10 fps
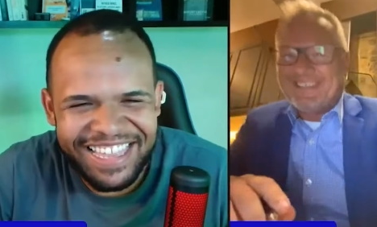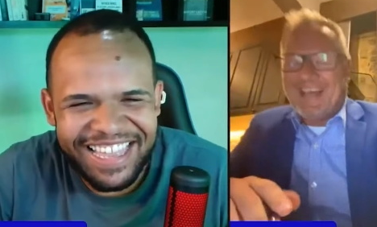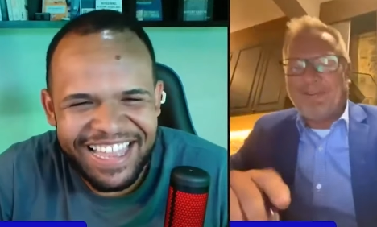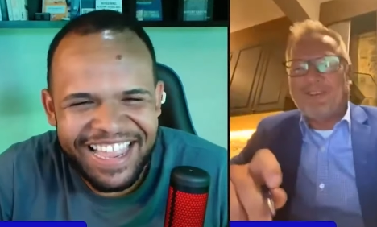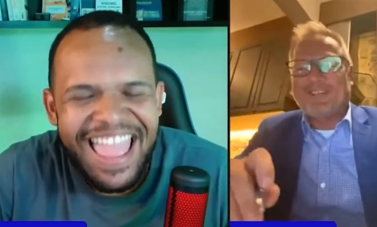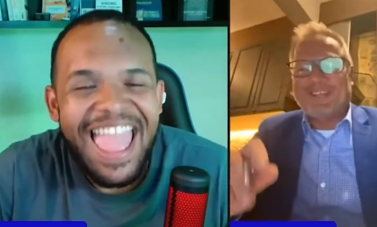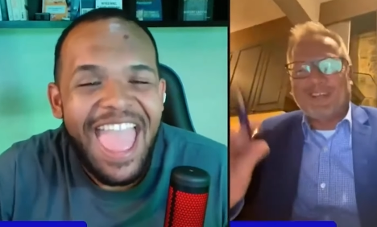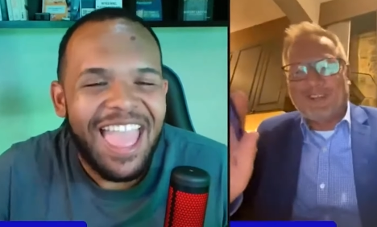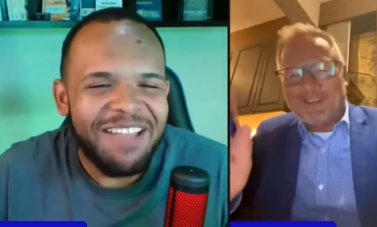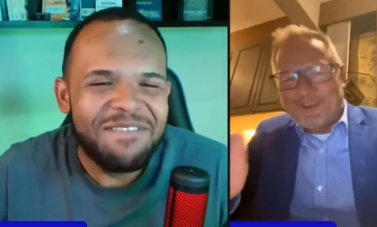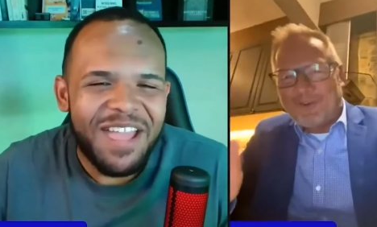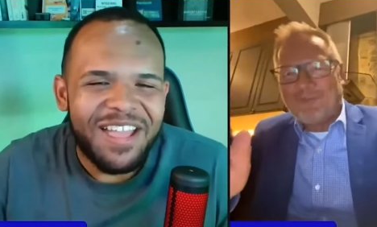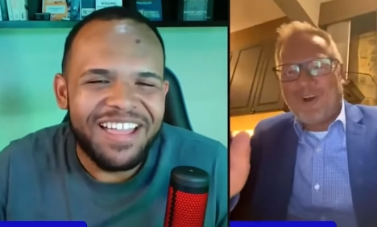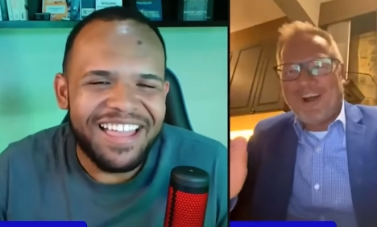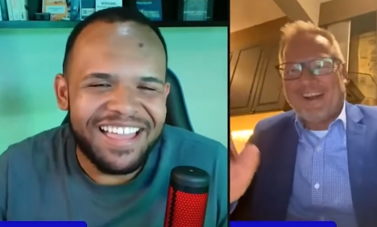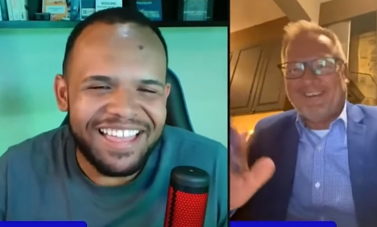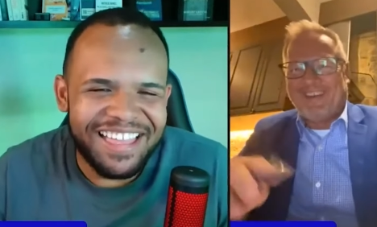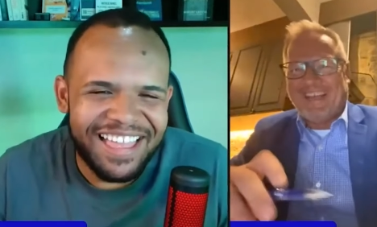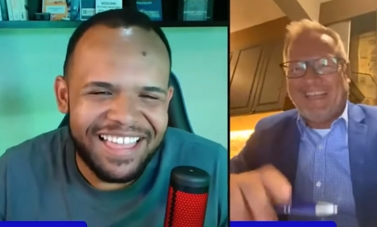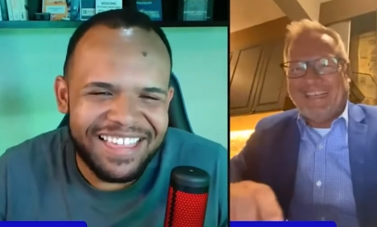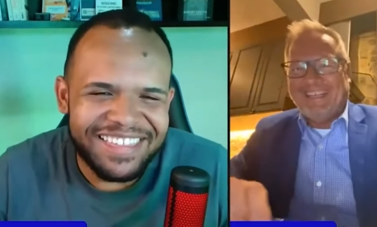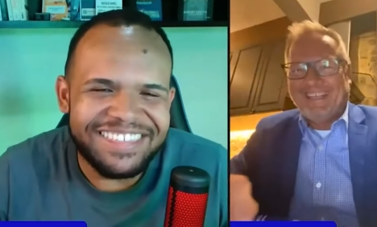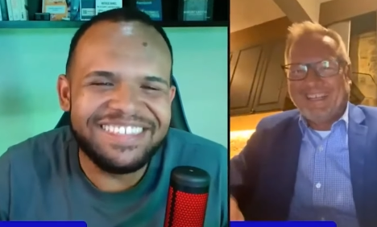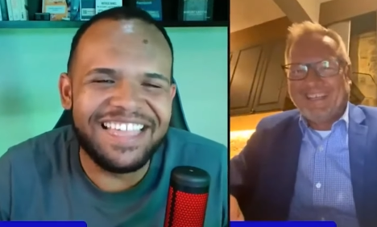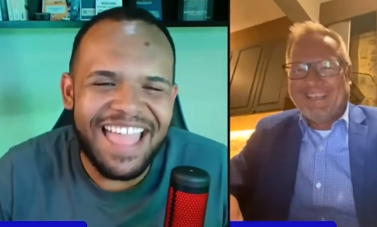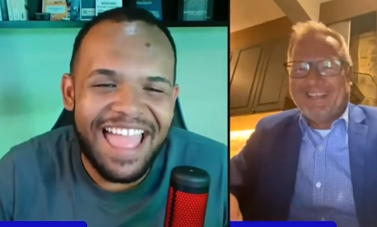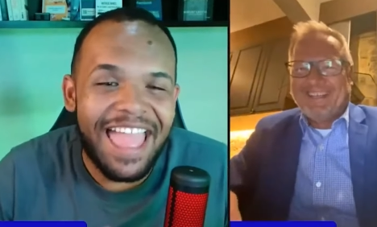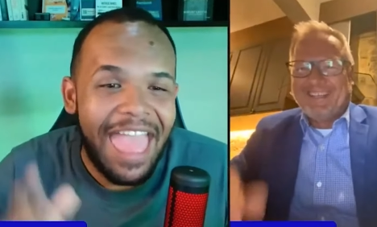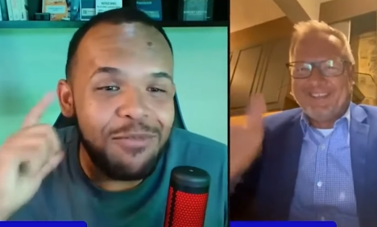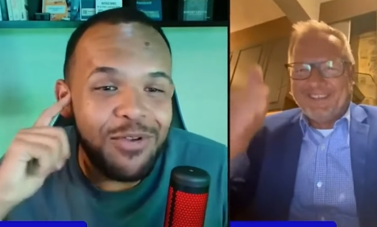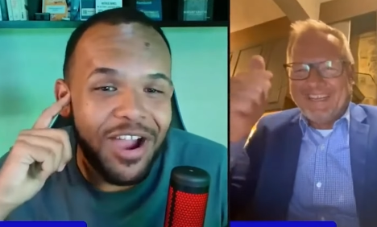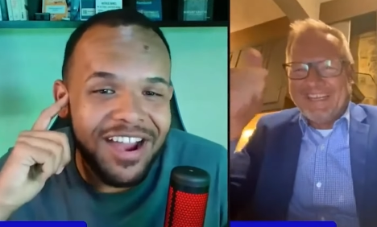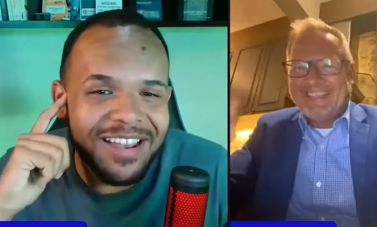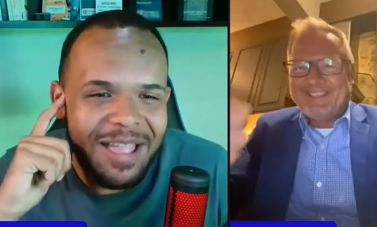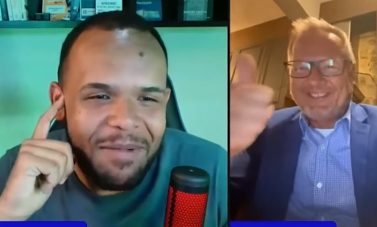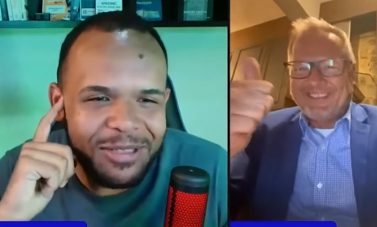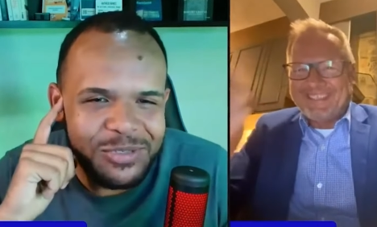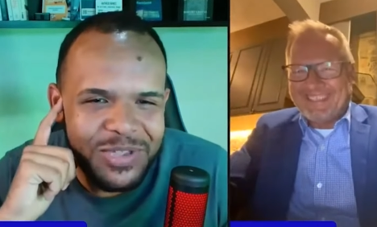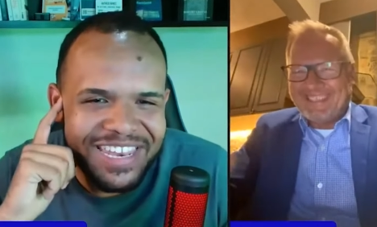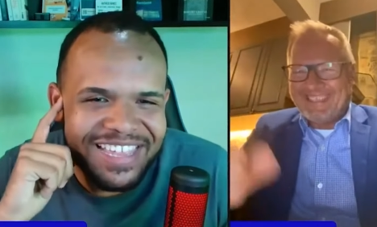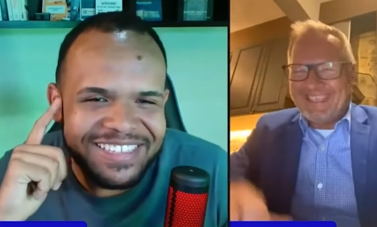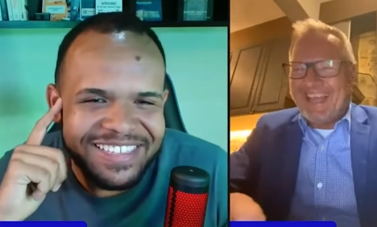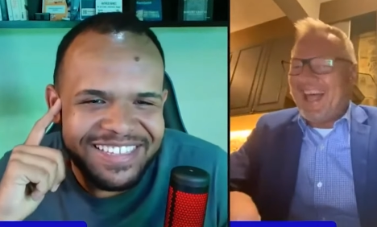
Speaker 1: that was a good one, right? Yeah, have you heard about Sweden?